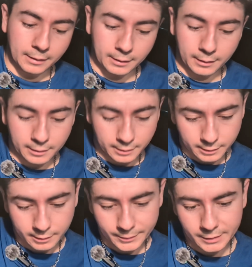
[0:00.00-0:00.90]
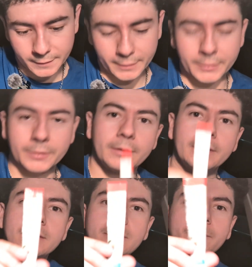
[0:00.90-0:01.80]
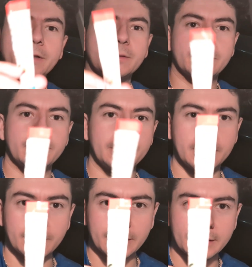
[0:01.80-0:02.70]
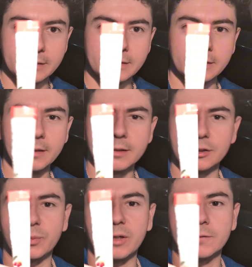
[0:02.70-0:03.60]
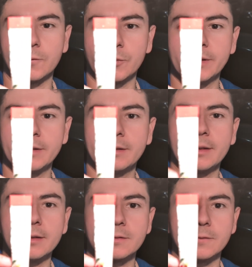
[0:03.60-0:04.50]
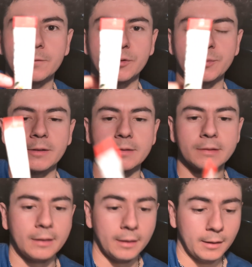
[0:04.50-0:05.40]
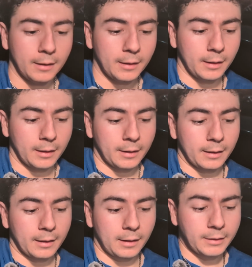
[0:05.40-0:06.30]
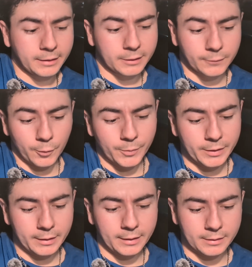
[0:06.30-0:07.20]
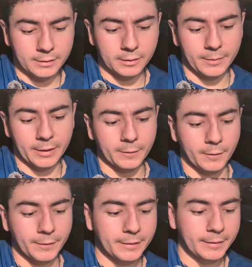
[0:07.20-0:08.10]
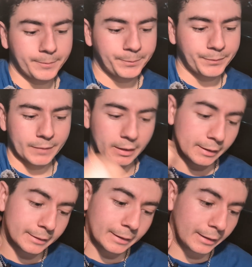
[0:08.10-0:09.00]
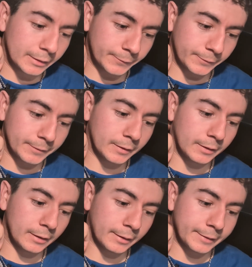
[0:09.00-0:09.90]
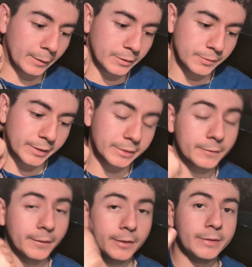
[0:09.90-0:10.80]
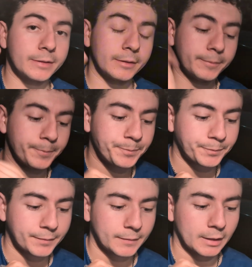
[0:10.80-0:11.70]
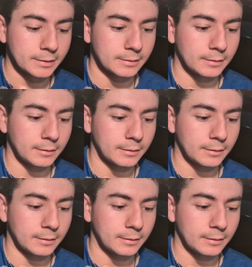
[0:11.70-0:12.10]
Let me see if I can show you guys. I don't know if you guys will see it, but it's a Sprouts formula. I get this one from Sprouts. I like this formula. It has a good amount of everything. I like that it has 1,000 mg of vitamin Z. That's